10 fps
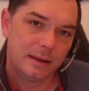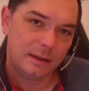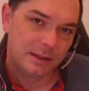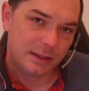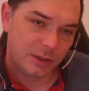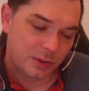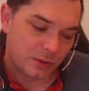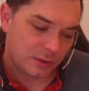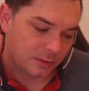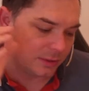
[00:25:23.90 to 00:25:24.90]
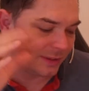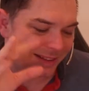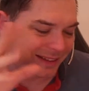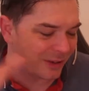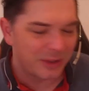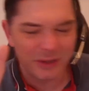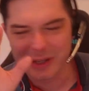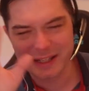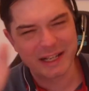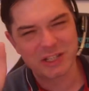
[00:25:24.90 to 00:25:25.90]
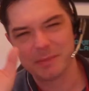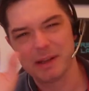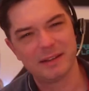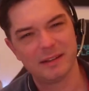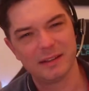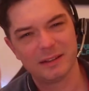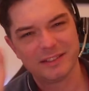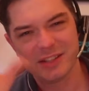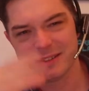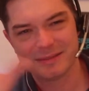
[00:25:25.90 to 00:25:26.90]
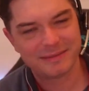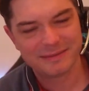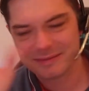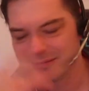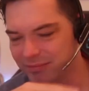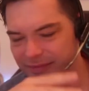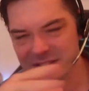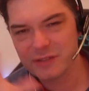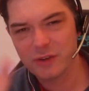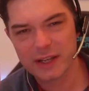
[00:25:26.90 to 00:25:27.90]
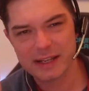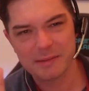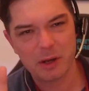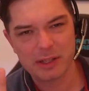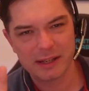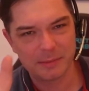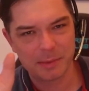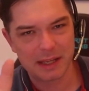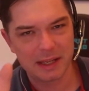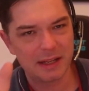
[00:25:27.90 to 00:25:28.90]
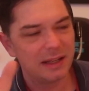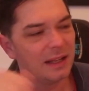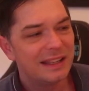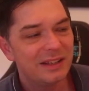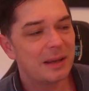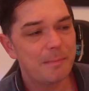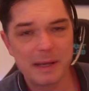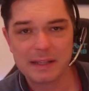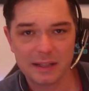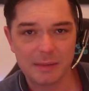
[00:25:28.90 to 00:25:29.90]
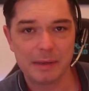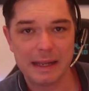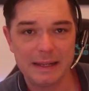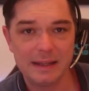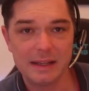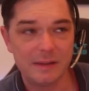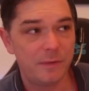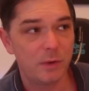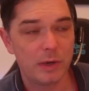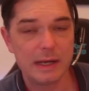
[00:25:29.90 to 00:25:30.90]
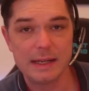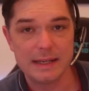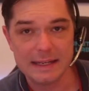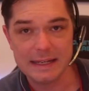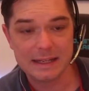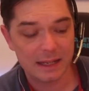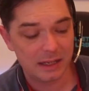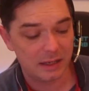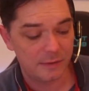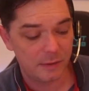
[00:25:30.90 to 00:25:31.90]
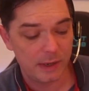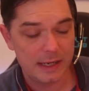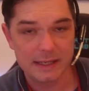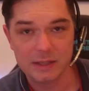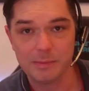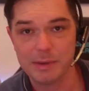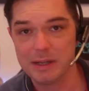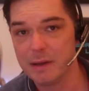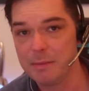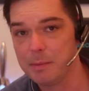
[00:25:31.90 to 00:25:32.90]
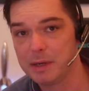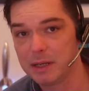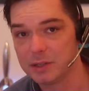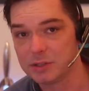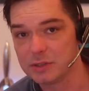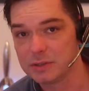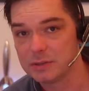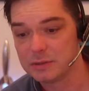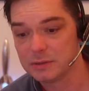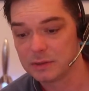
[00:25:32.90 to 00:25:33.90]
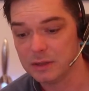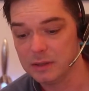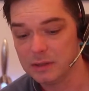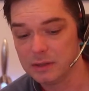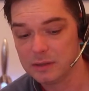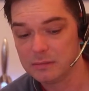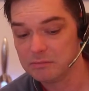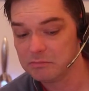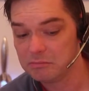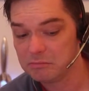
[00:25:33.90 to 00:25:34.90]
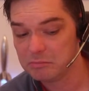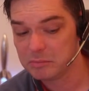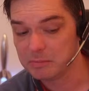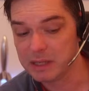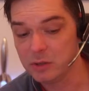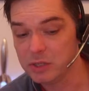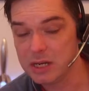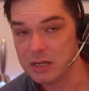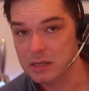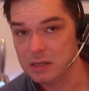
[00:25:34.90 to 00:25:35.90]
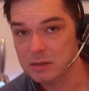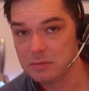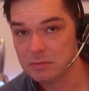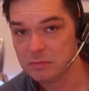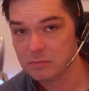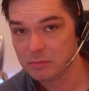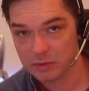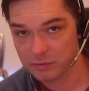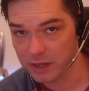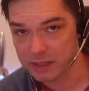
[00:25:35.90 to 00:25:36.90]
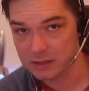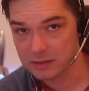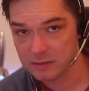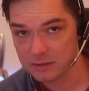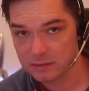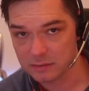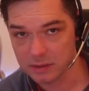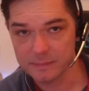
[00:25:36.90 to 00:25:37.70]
You don't look at HTML, CSS. Just forget about it as a beginner. You can pick that up later if you really need that and if you really need to build a web application. Okay, might not need it. It's fine. Right?